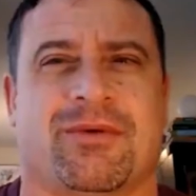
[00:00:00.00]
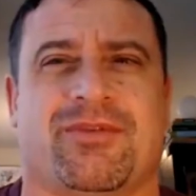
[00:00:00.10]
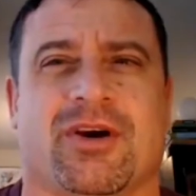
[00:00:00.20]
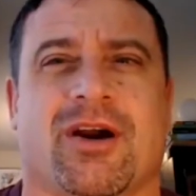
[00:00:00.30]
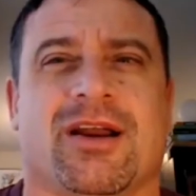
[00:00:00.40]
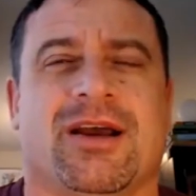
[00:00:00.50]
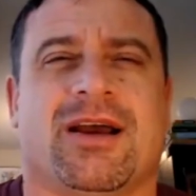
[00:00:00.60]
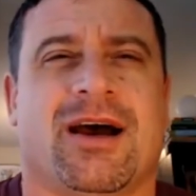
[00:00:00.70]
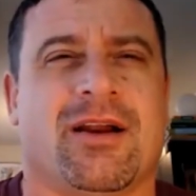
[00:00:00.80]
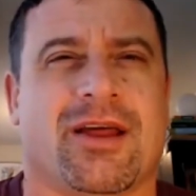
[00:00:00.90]
you aren't. I
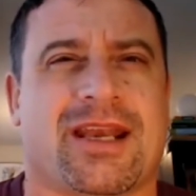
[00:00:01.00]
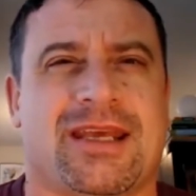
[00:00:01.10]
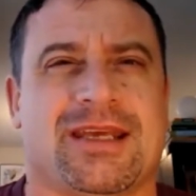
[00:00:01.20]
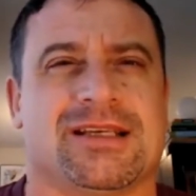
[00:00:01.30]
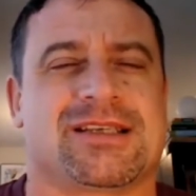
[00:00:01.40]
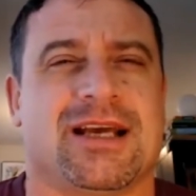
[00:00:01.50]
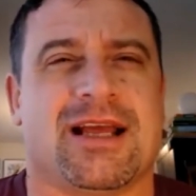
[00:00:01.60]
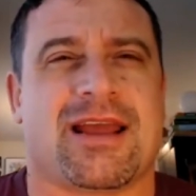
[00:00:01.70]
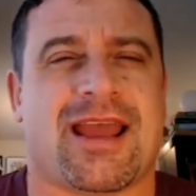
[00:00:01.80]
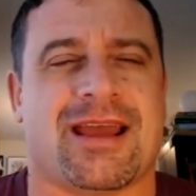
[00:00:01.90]
know that he is.
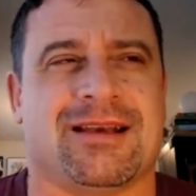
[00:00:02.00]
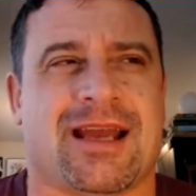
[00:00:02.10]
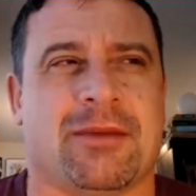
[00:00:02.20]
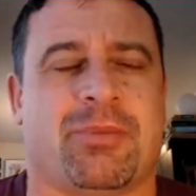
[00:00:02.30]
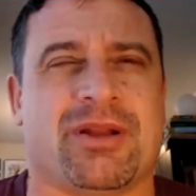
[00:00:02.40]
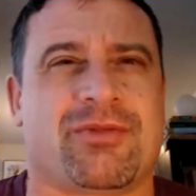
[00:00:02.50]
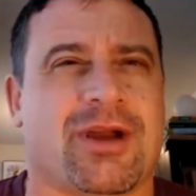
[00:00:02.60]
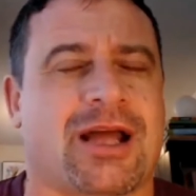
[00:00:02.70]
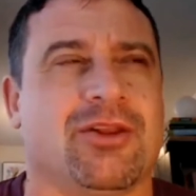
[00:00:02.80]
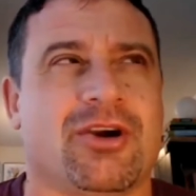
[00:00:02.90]
And but I
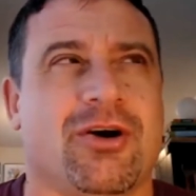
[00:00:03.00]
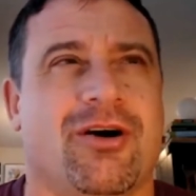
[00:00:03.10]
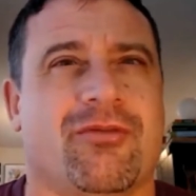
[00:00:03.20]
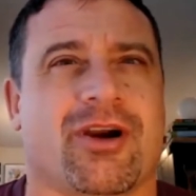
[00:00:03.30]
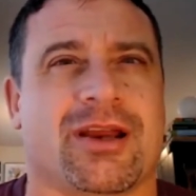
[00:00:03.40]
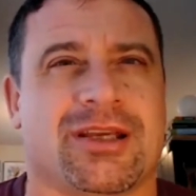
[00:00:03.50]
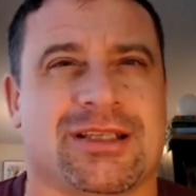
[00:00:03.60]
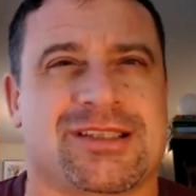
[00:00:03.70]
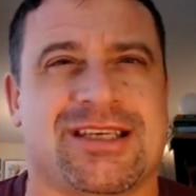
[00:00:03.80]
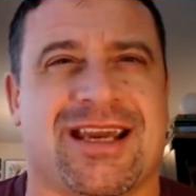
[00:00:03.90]
look over and you can
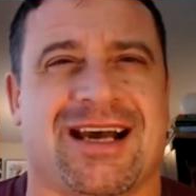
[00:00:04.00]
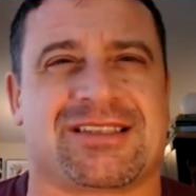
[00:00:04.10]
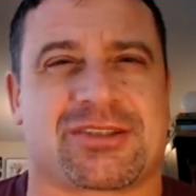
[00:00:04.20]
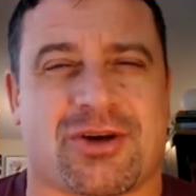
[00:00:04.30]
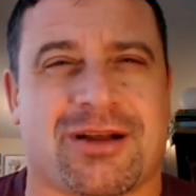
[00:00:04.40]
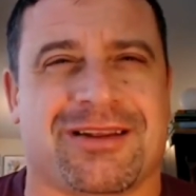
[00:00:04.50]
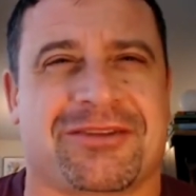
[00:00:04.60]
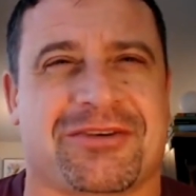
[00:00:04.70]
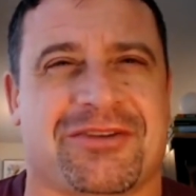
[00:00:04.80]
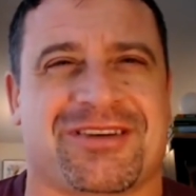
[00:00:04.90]
see guys struggling through
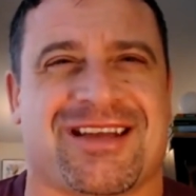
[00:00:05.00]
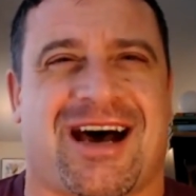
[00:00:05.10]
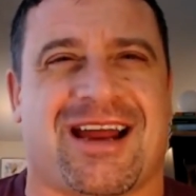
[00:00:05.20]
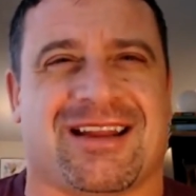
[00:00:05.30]
the diet, like,